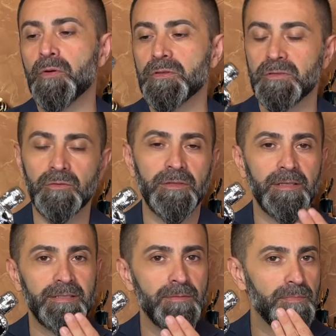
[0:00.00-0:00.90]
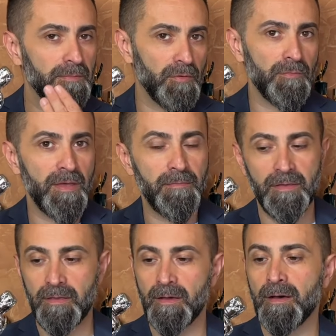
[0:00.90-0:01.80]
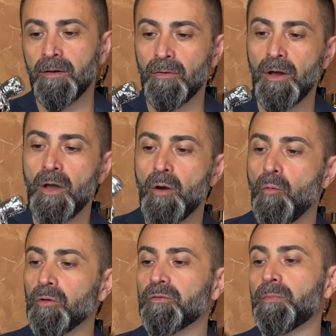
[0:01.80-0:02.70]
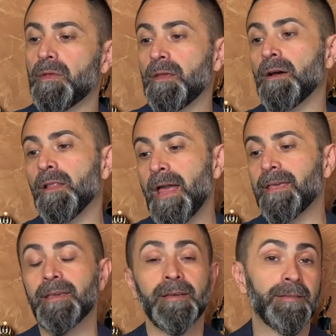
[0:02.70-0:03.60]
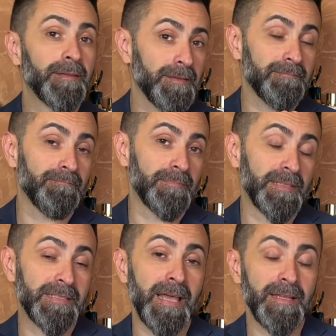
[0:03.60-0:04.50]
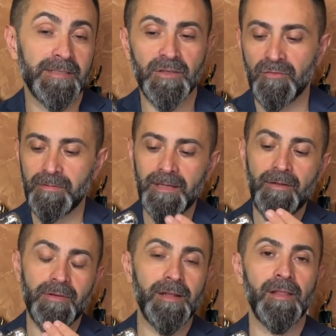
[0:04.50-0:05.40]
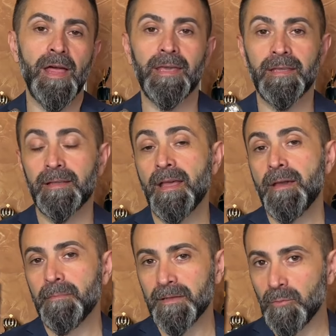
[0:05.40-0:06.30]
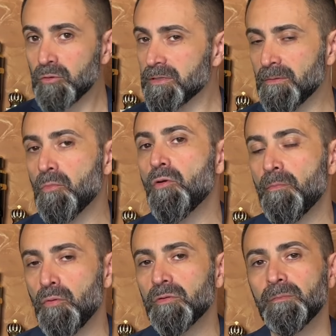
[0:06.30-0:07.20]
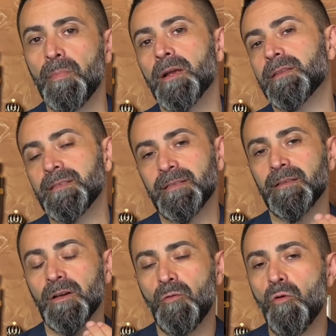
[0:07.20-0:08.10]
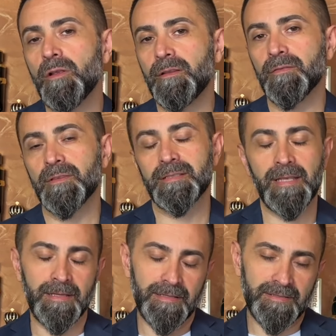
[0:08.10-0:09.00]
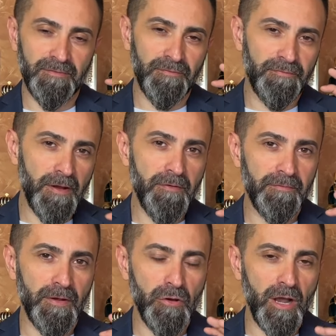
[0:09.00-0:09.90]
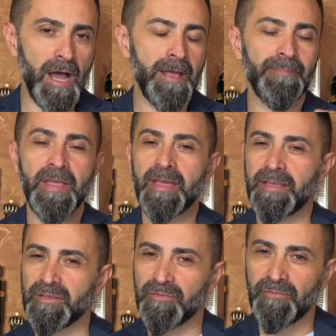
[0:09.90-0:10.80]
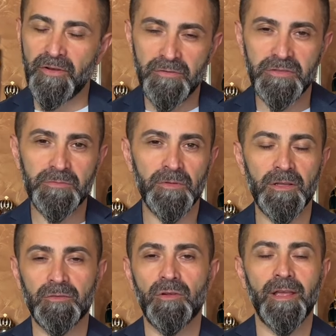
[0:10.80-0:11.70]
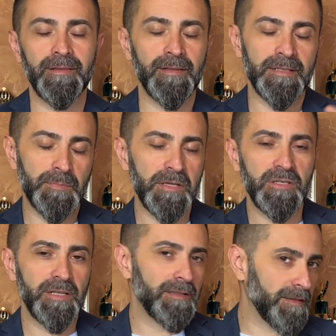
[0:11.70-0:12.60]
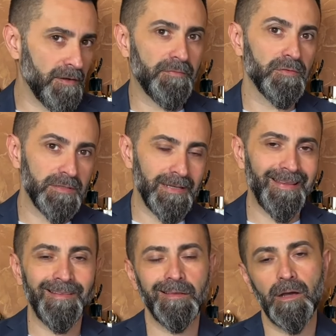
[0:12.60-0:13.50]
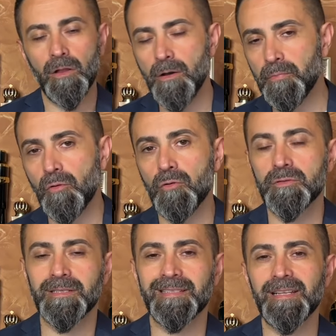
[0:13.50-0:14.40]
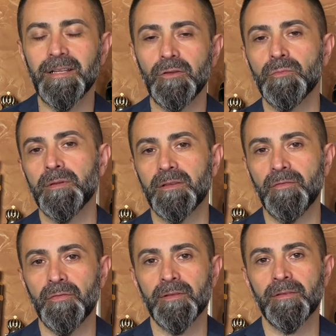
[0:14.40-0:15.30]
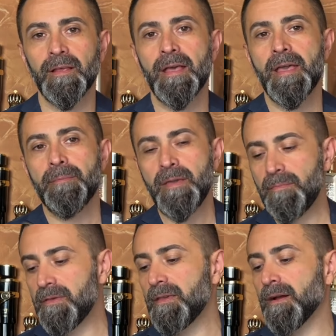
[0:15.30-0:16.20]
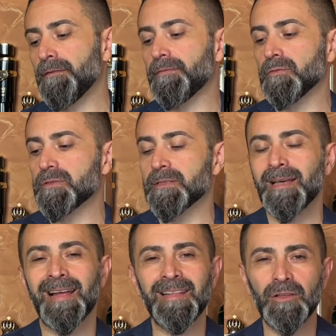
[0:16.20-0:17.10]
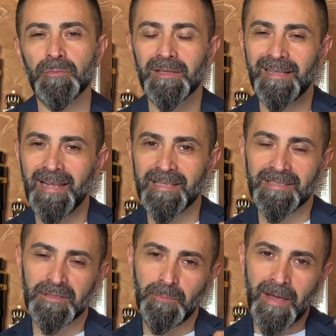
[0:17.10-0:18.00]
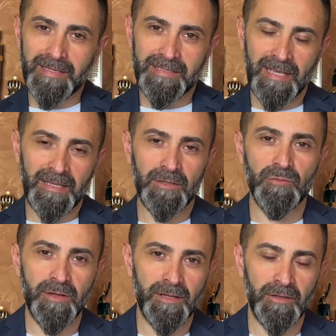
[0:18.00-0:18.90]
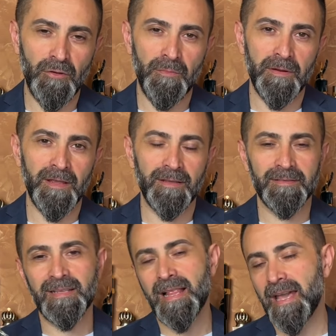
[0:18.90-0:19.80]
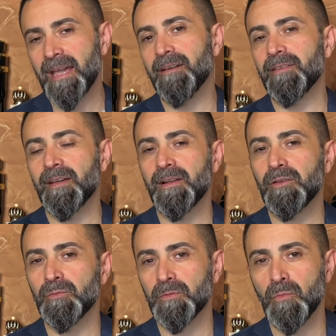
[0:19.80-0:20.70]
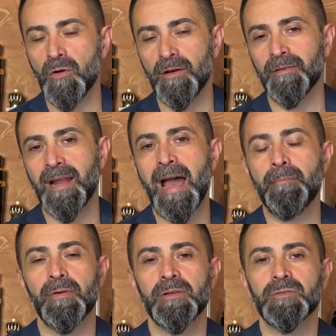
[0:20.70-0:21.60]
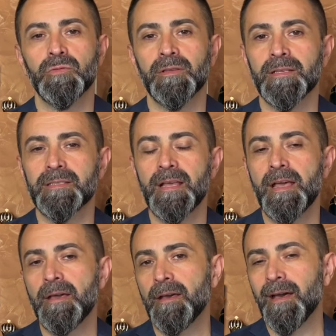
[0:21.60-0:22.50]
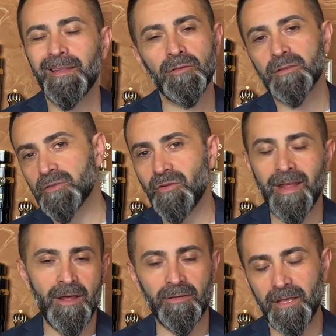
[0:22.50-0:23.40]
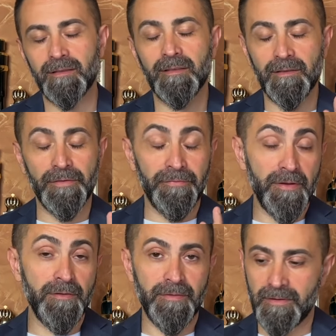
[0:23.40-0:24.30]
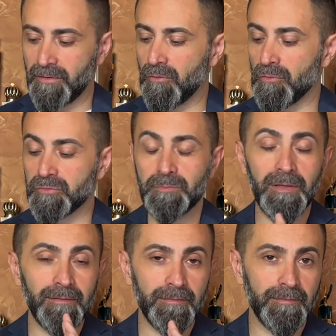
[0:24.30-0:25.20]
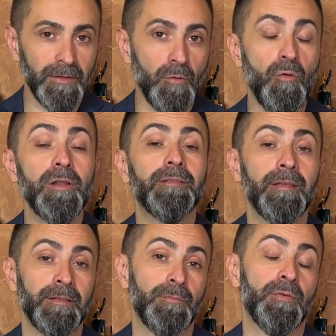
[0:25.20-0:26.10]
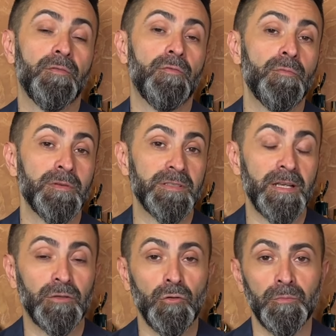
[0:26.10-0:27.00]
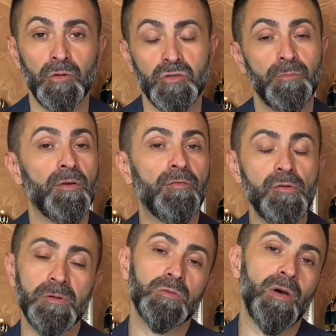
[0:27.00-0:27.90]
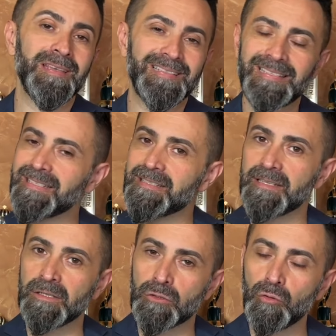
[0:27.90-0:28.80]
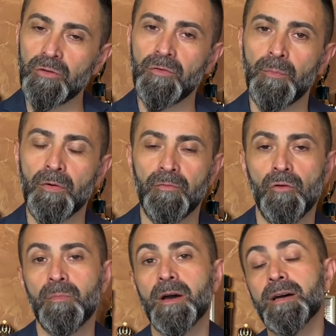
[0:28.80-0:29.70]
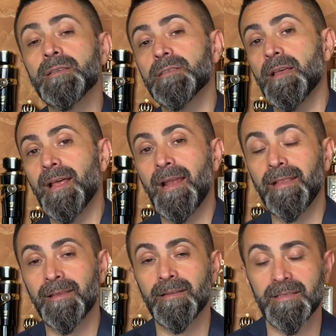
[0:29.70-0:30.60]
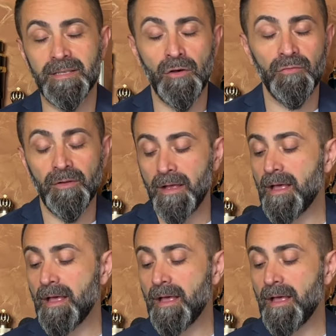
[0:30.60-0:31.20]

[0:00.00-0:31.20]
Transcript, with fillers: personal thing some people maybe uh, won't be uh, liking the design itself but I really like it but what's the more important part is that the quality of the scent is very very high it's very similar to Layton especially in the air feels identical up close it's a little bit different maybe uh, feels uh, a little bit less spicy and green in the opening it's like having a little bit more of an ambery sweetness and on the dry down getting very very close but the quality and the performance are top notch performance wise this is as good of a performer as Layton itself